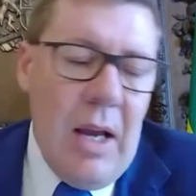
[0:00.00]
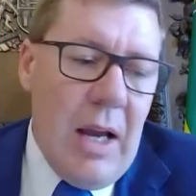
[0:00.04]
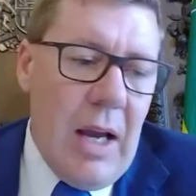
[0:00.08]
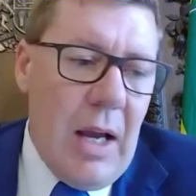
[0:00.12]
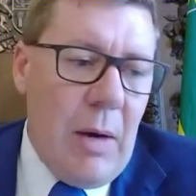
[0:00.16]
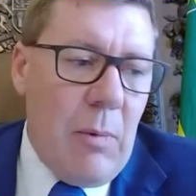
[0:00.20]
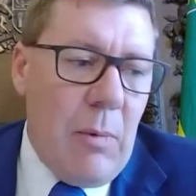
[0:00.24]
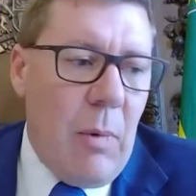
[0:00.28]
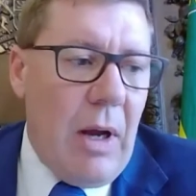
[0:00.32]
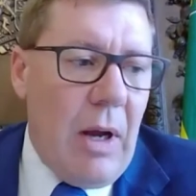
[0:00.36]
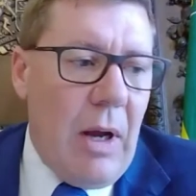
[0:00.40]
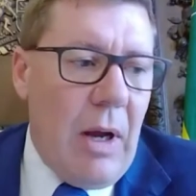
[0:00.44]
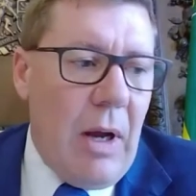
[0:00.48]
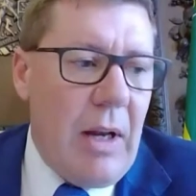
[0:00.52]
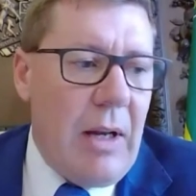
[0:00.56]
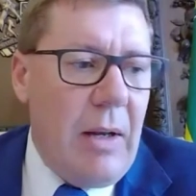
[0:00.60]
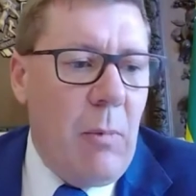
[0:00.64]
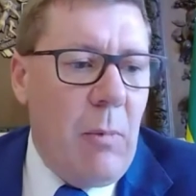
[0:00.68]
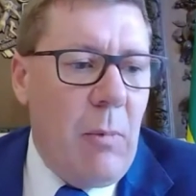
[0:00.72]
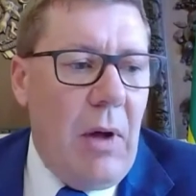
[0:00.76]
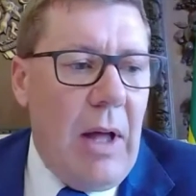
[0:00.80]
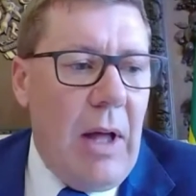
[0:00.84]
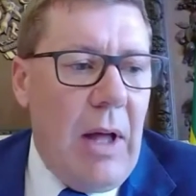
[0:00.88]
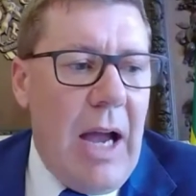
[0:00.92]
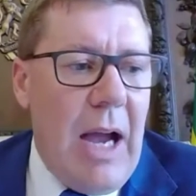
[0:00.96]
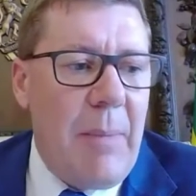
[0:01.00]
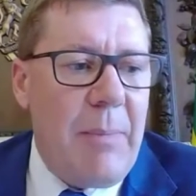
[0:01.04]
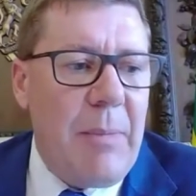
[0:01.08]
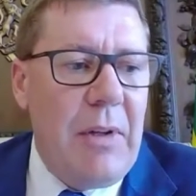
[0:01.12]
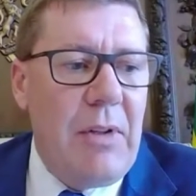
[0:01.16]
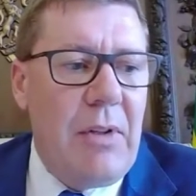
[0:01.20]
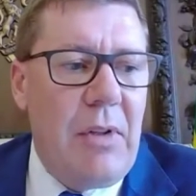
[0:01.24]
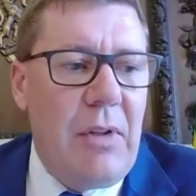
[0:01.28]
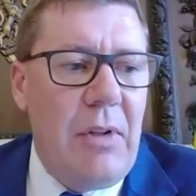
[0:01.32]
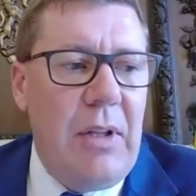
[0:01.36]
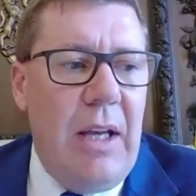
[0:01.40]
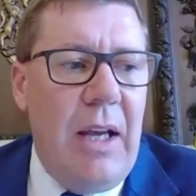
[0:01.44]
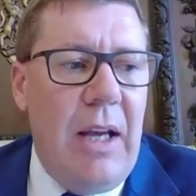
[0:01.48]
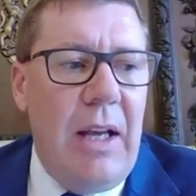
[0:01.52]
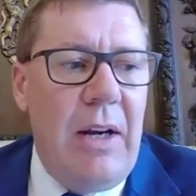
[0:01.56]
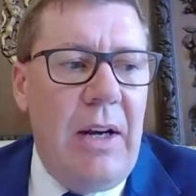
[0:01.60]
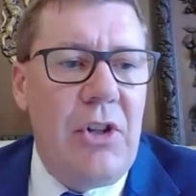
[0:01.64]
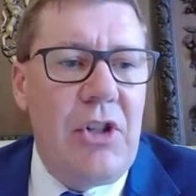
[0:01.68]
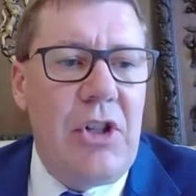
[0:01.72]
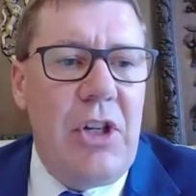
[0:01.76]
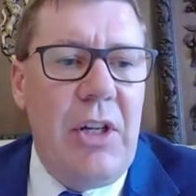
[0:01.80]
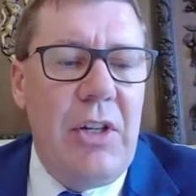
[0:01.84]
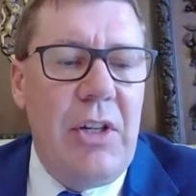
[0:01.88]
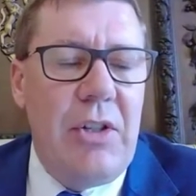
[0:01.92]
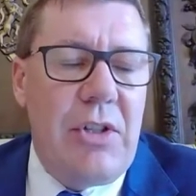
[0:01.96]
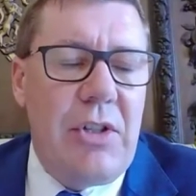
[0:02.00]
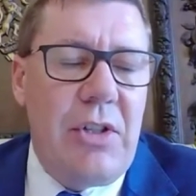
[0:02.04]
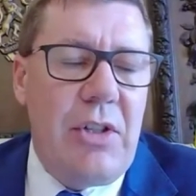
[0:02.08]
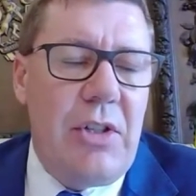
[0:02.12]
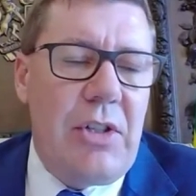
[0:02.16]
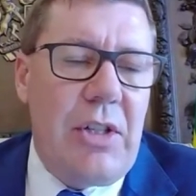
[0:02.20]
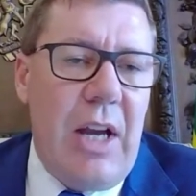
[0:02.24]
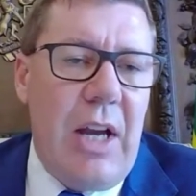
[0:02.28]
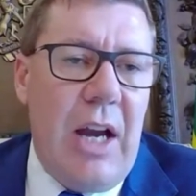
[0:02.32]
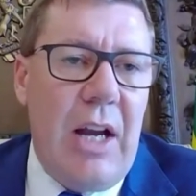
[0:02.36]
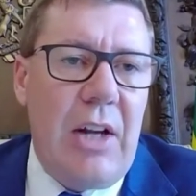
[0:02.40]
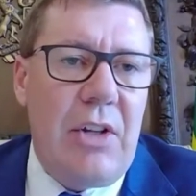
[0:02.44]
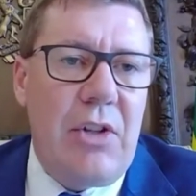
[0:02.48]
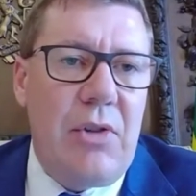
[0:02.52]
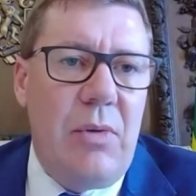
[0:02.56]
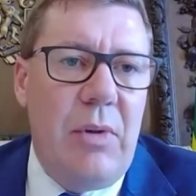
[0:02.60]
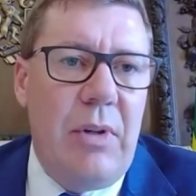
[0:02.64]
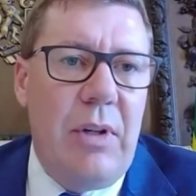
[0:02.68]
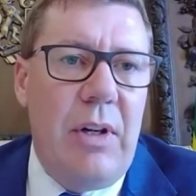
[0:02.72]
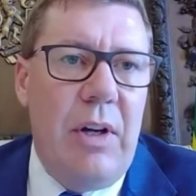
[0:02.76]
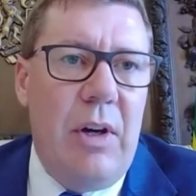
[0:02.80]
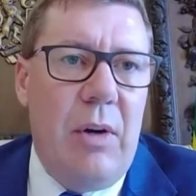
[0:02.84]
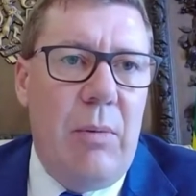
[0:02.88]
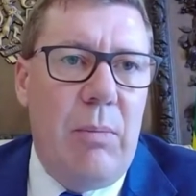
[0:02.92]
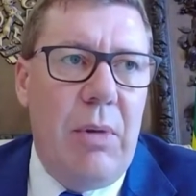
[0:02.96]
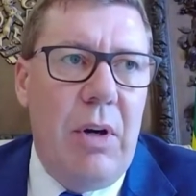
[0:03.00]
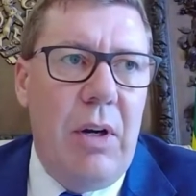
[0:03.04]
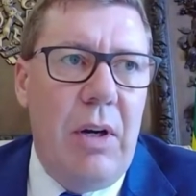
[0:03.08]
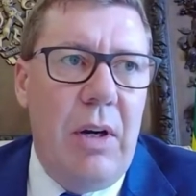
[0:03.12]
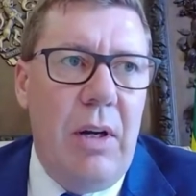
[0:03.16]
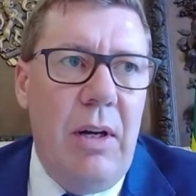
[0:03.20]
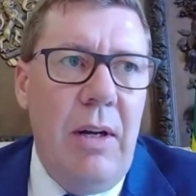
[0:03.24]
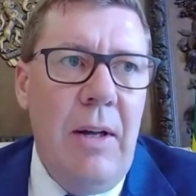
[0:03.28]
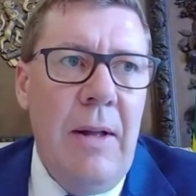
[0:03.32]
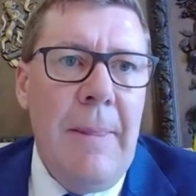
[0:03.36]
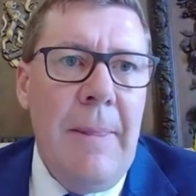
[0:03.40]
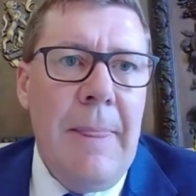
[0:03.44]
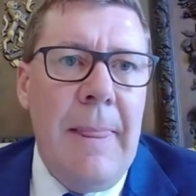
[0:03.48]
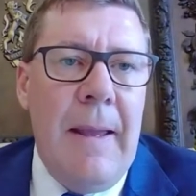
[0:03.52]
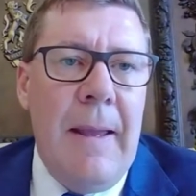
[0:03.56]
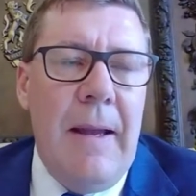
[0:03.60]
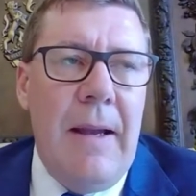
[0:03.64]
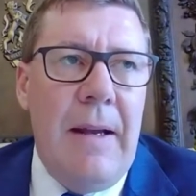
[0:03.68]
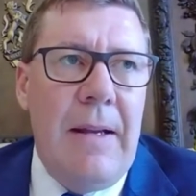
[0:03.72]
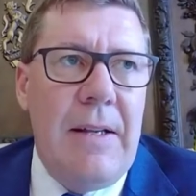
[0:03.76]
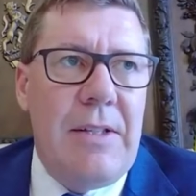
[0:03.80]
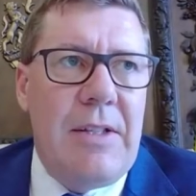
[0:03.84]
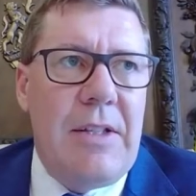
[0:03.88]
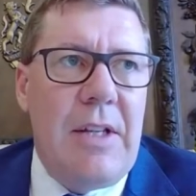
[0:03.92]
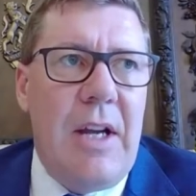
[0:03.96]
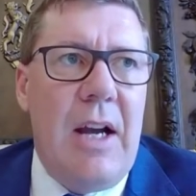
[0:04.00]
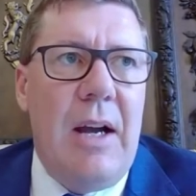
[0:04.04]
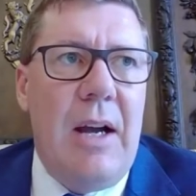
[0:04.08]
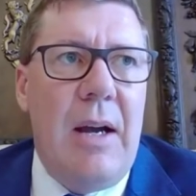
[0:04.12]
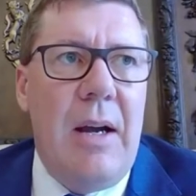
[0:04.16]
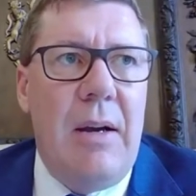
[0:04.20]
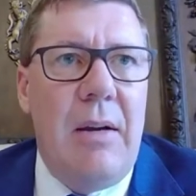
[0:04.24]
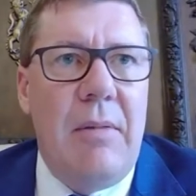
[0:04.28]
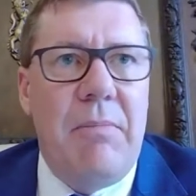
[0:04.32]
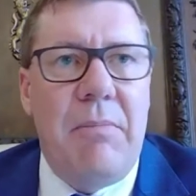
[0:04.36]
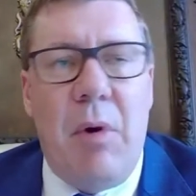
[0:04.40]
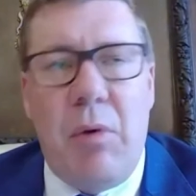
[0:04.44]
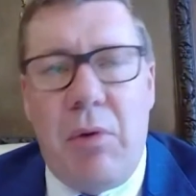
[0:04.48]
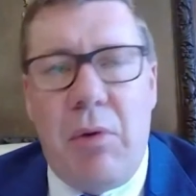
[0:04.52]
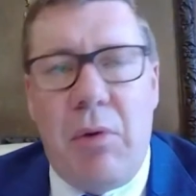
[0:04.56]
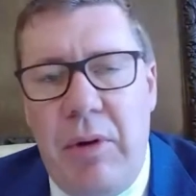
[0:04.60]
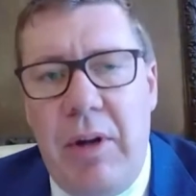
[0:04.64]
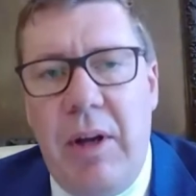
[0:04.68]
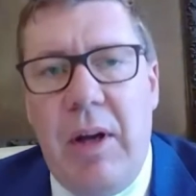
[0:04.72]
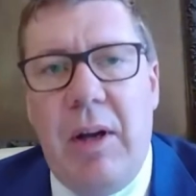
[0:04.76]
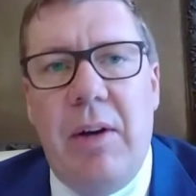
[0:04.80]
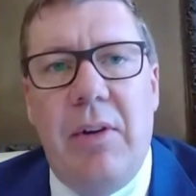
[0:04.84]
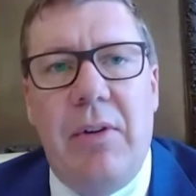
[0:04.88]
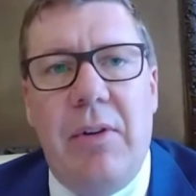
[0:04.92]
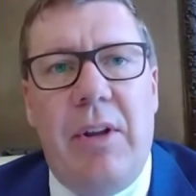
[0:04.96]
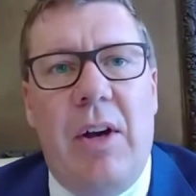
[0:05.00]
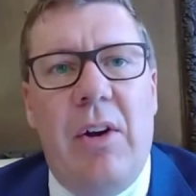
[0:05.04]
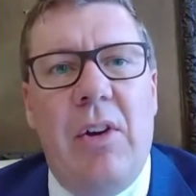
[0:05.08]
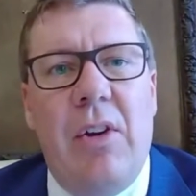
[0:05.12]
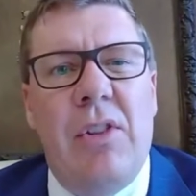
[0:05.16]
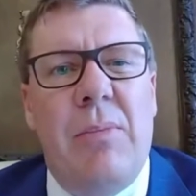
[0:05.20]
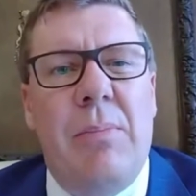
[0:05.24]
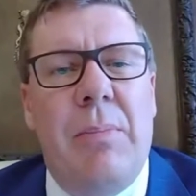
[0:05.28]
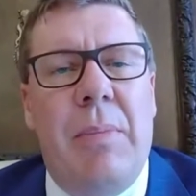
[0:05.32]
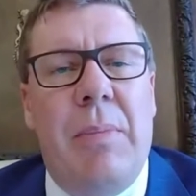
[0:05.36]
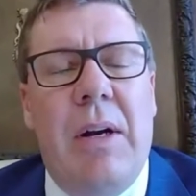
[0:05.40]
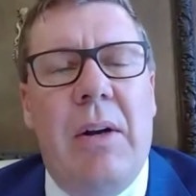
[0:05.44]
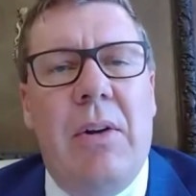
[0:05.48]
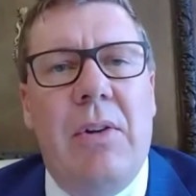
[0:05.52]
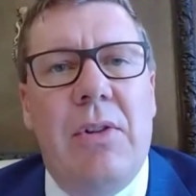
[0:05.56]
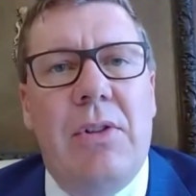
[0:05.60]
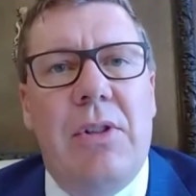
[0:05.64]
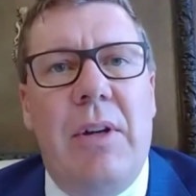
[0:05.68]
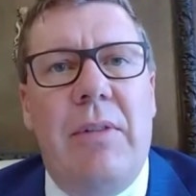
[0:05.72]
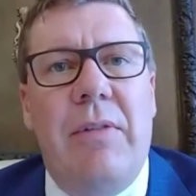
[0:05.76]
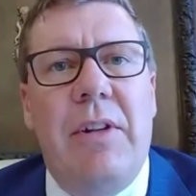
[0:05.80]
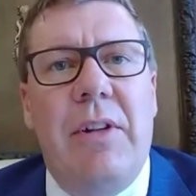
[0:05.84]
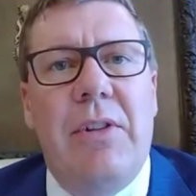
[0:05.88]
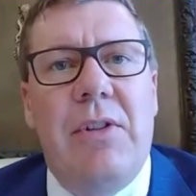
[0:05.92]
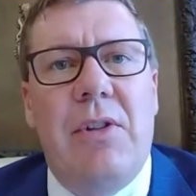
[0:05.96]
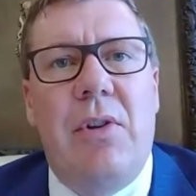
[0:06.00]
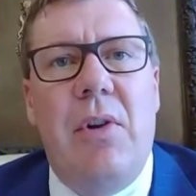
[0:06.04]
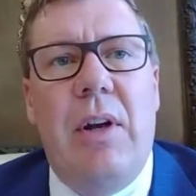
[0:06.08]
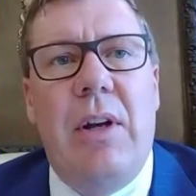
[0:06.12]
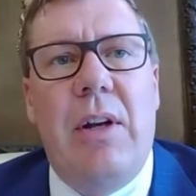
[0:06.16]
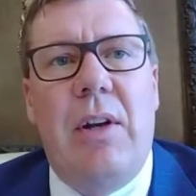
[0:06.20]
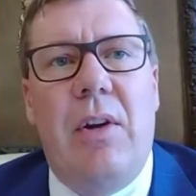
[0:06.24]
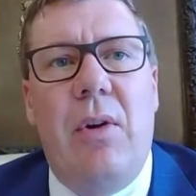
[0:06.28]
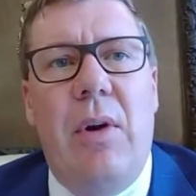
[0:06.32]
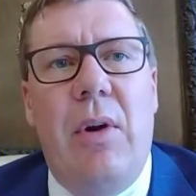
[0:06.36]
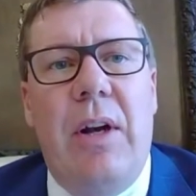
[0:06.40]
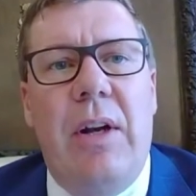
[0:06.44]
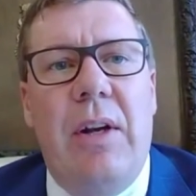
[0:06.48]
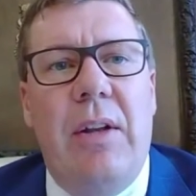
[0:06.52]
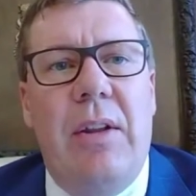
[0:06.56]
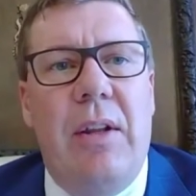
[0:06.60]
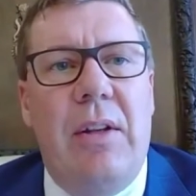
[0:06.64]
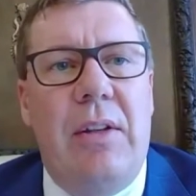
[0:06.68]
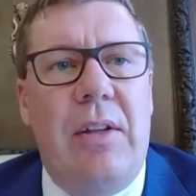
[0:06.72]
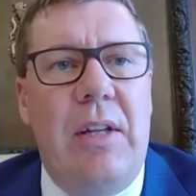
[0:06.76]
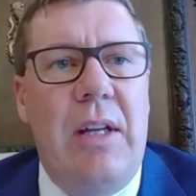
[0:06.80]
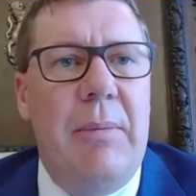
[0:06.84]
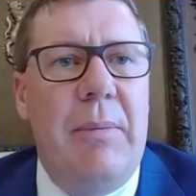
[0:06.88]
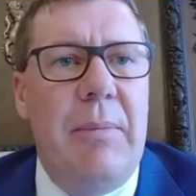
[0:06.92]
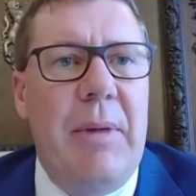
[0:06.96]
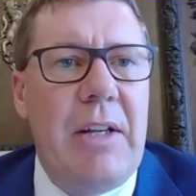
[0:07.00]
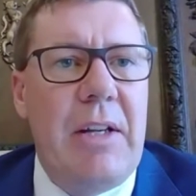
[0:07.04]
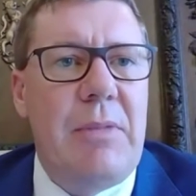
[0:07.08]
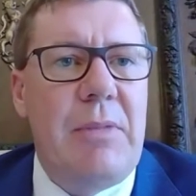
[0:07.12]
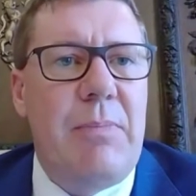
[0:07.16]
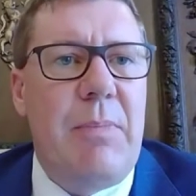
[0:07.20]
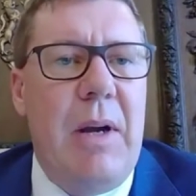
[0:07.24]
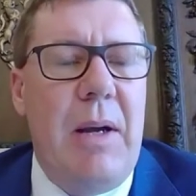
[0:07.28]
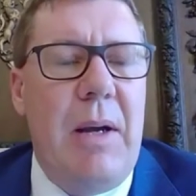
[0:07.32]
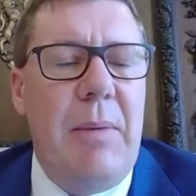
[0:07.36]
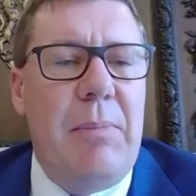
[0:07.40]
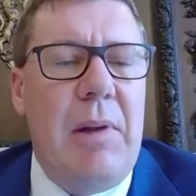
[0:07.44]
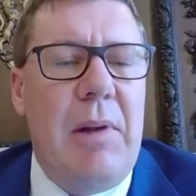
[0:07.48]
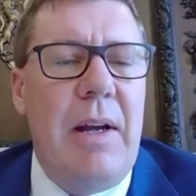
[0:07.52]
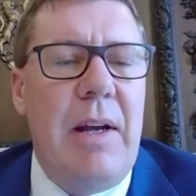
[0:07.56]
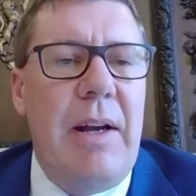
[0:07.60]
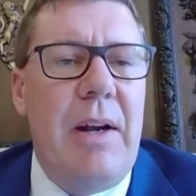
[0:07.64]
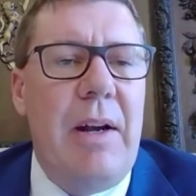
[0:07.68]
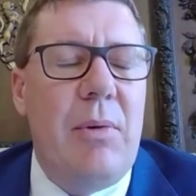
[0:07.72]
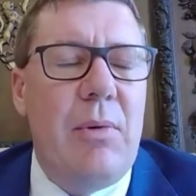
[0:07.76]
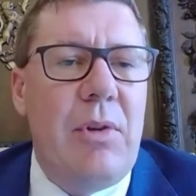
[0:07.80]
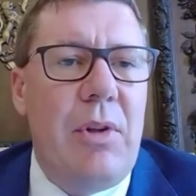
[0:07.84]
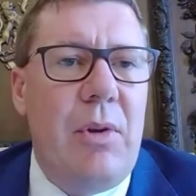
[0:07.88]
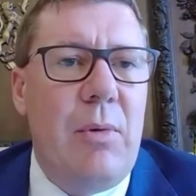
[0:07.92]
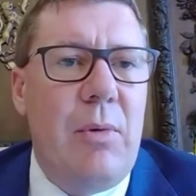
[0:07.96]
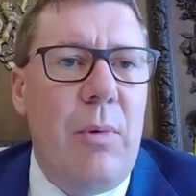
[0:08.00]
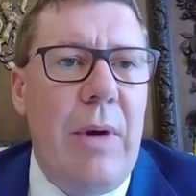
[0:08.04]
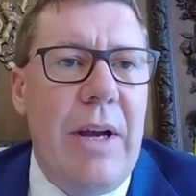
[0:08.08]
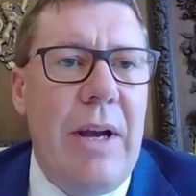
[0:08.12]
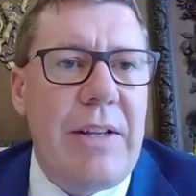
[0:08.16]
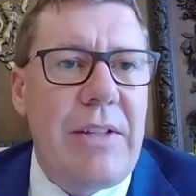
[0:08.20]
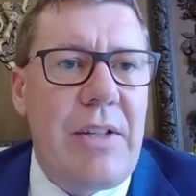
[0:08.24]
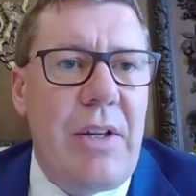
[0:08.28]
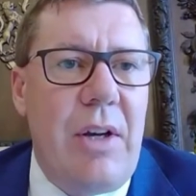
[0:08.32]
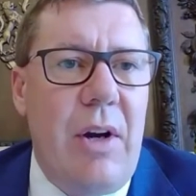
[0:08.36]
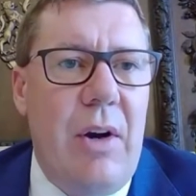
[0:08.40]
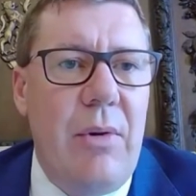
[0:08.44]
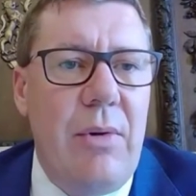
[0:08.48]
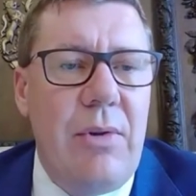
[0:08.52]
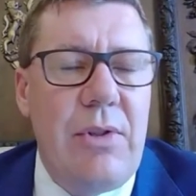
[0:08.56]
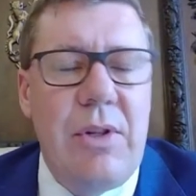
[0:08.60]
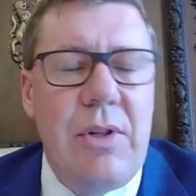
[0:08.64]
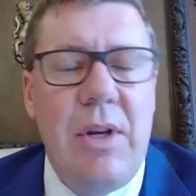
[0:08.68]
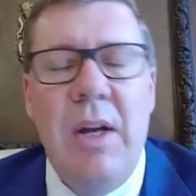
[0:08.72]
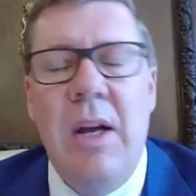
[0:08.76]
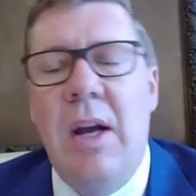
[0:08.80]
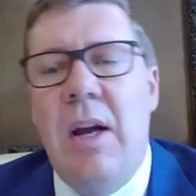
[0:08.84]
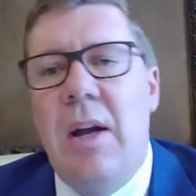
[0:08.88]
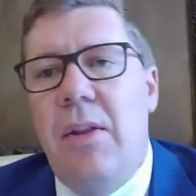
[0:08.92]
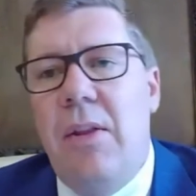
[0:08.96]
And what will happen to the energy in Saskatchewan and Alberta is about 300,000 barrels of it is going to go into the TMX pipeline out to the West Coast.